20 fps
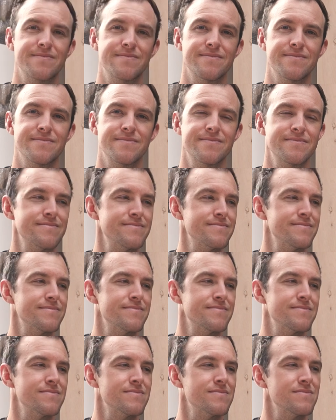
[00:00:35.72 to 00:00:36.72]

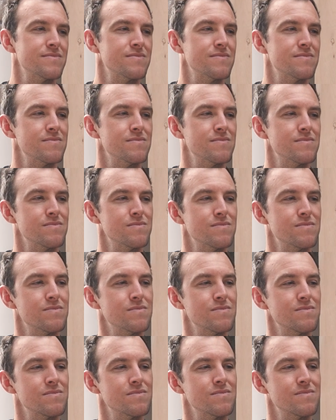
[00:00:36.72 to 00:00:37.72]

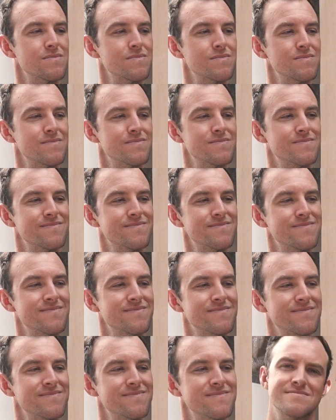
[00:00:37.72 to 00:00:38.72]

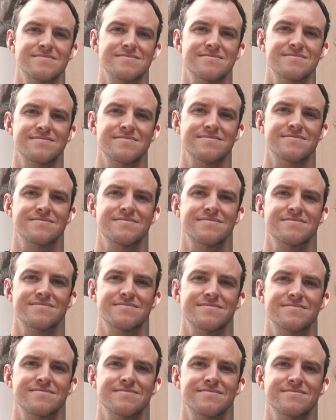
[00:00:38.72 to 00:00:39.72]

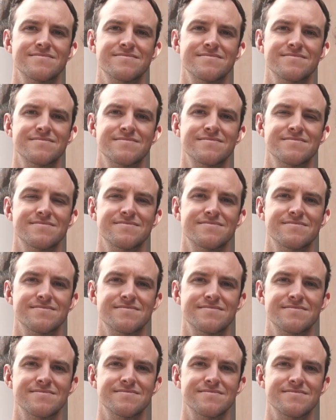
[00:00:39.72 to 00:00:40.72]

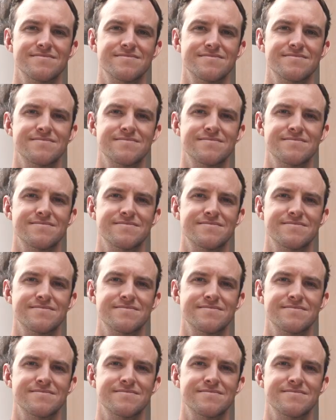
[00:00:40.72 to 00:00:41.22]
(not speaking)